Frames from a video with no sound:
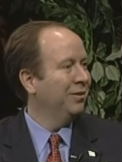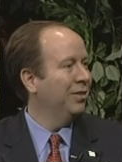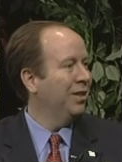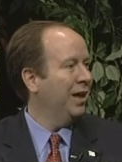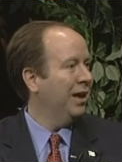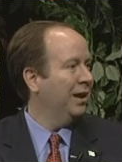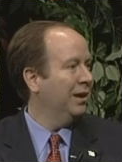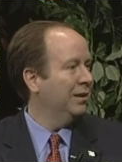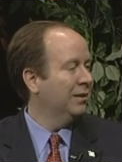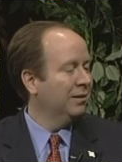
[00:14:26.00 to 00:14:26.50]

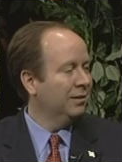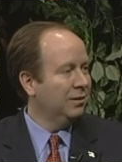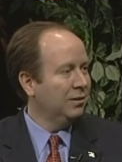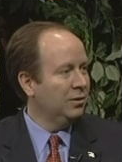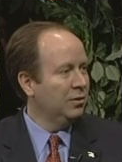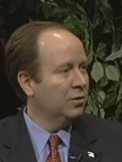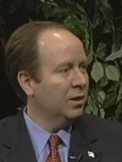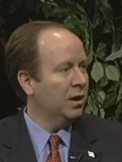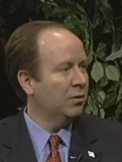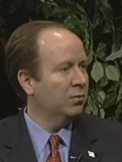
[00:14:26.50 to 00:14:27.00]
then
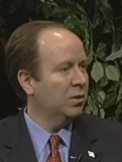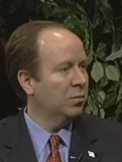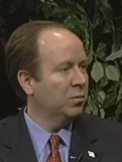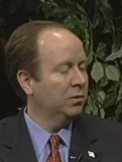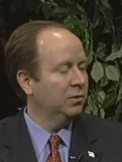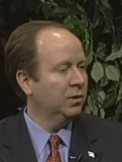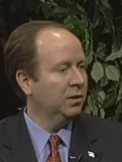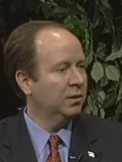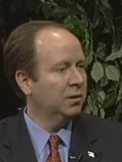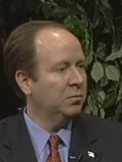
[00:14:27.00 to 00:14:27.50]
you're not
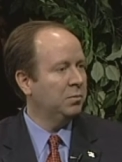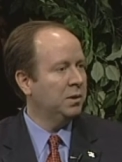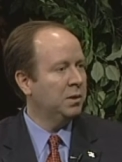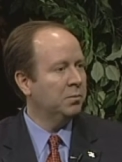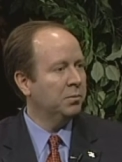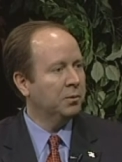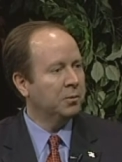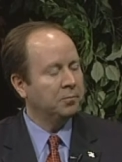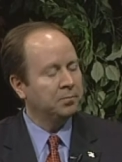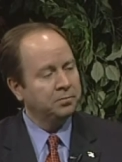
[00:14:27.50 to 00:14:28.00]
representing the
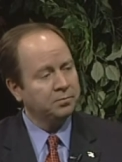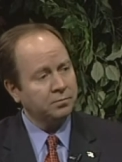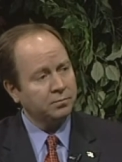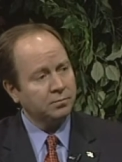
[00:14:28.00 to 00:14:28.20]
people.